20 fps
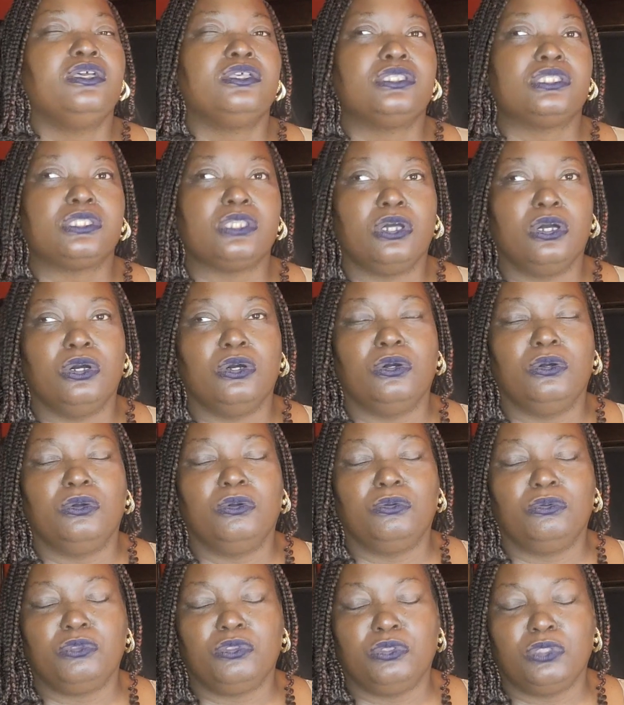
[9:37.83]

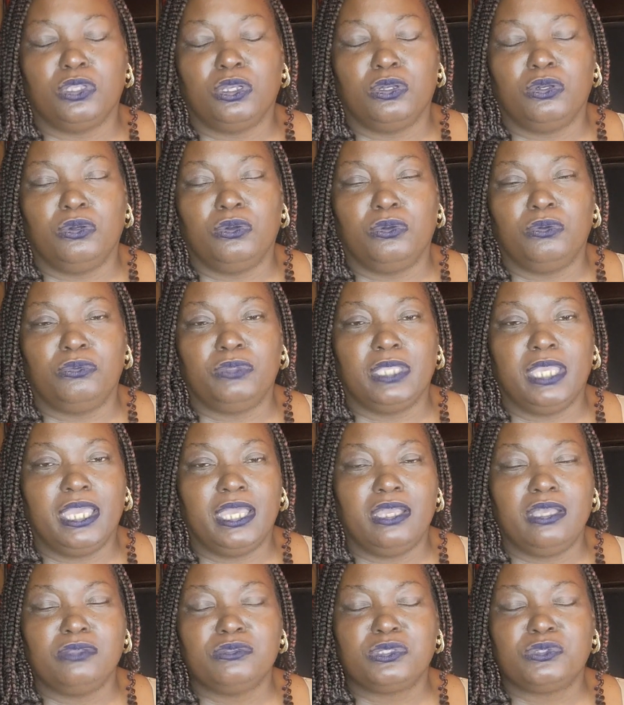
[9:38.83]
So, you know,
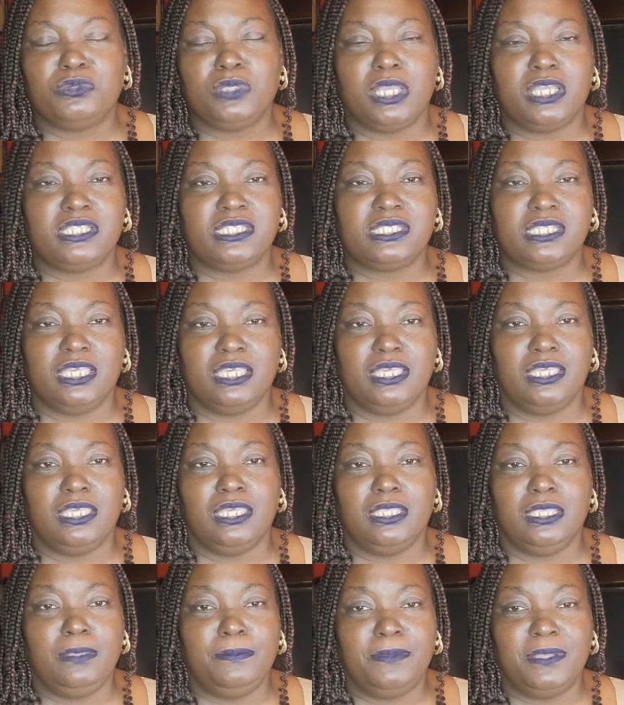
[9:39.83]
now Duda saying
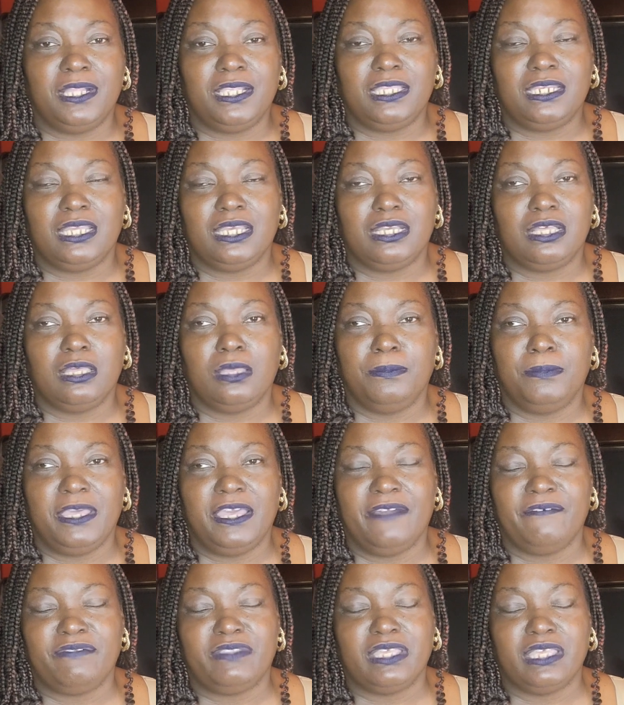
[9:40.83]
anybody that come
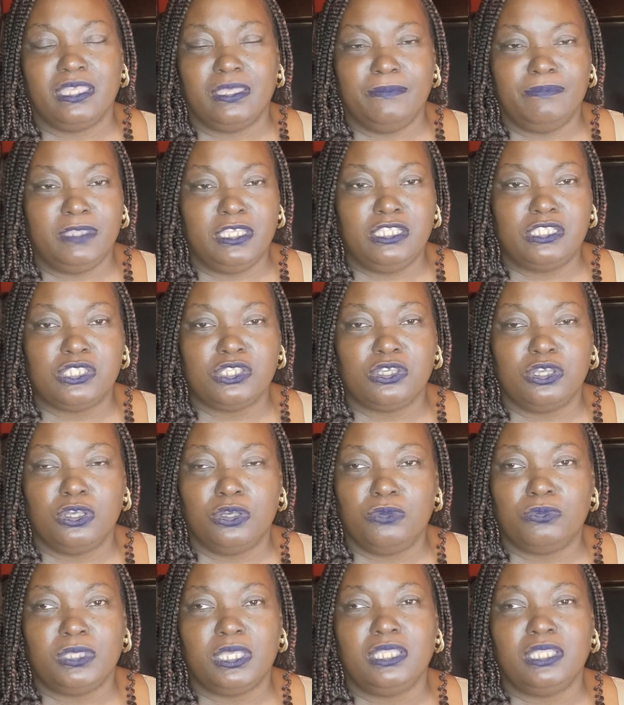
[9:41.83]
after him needs to go.